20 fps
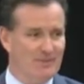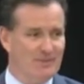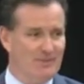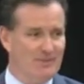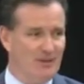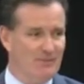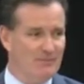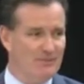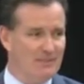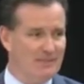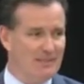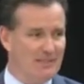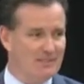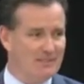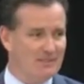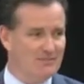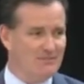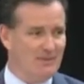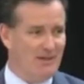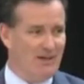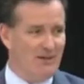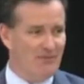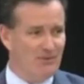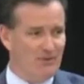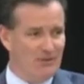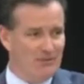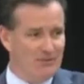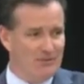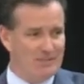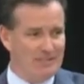Government gets involved,
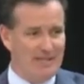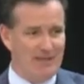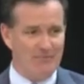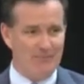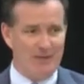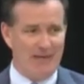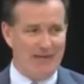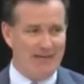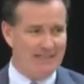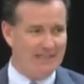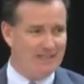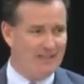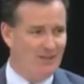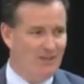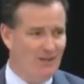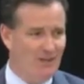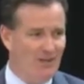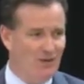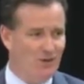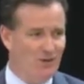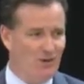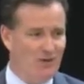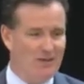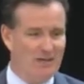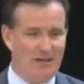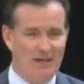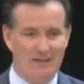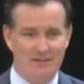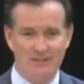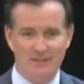whether it's Kemp Hannon or our
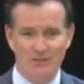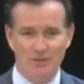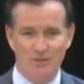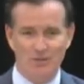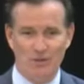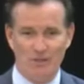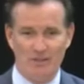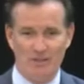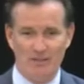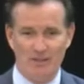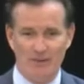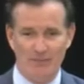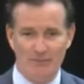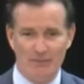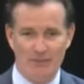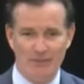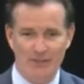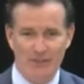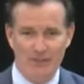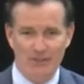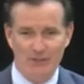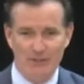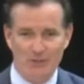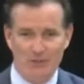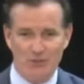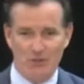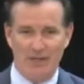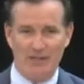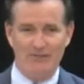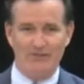colleagues who work in government. You
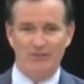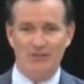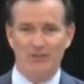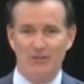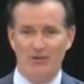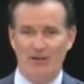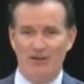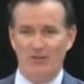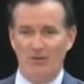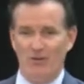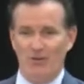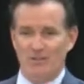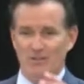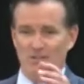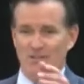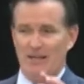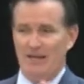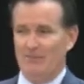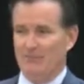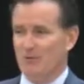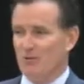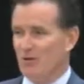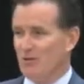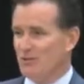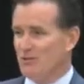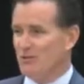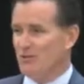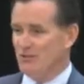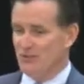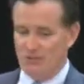try and figure out laws, Tom
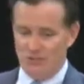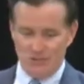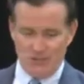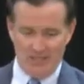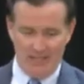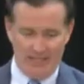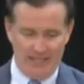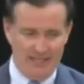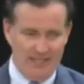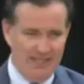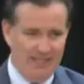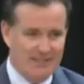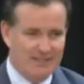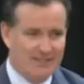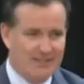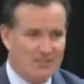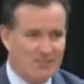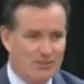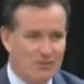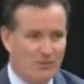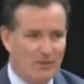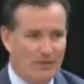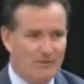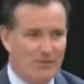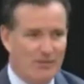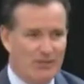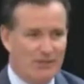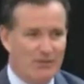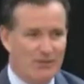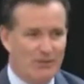Croce, and you say, this is the way we're
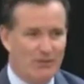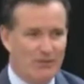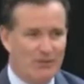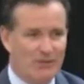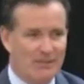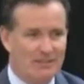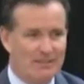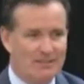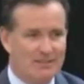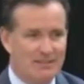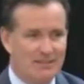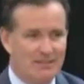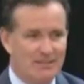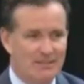going to do things.